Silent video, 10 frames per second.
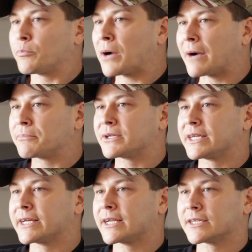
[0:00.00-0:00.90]
popping
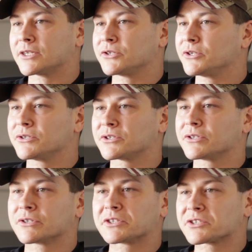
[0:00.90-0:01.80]
in, using,
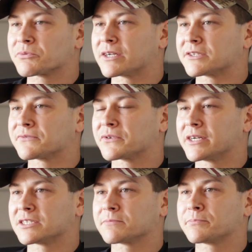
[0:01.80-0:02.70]
you're just around your
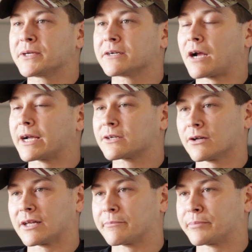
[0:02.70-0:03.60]
friends. I
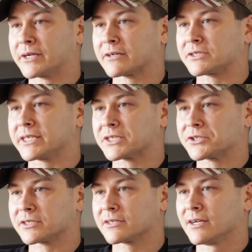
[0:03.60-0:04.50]
call that peer
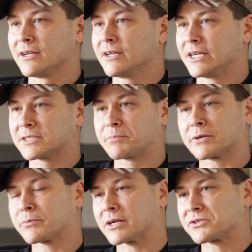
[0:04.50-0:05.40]
addiction. It's peer
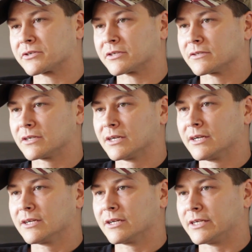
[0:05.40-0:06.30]
pressure.
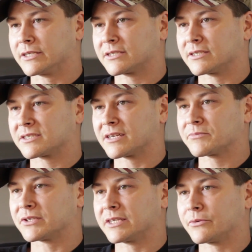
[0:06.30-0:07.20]
It's
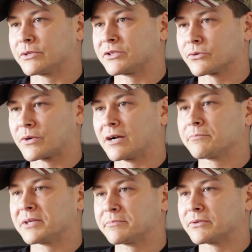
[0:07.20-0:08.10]
something that when you're around
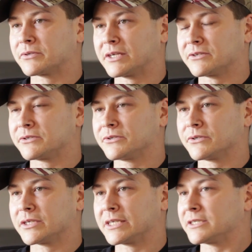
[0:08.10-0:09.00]
people that you
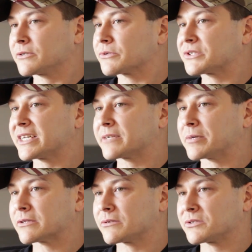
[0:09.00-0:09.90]
do it and you don't think
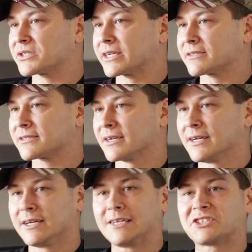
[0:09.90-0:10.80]
about those things.
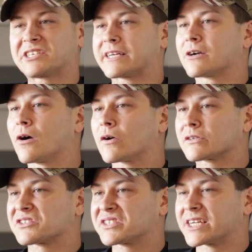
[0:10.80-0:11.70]

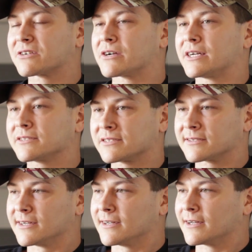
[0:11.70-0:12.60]
Cigars, cigarettes.
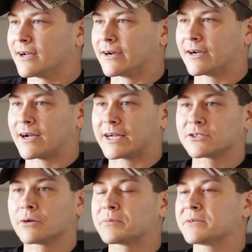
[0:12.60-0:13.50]
I
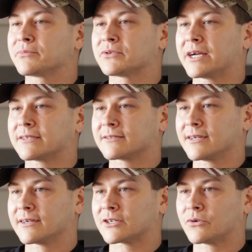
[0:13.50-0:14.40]
know people that
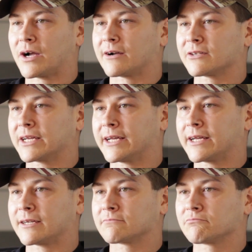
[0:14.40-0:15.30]
go out
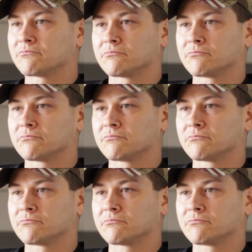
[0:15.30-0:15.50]
and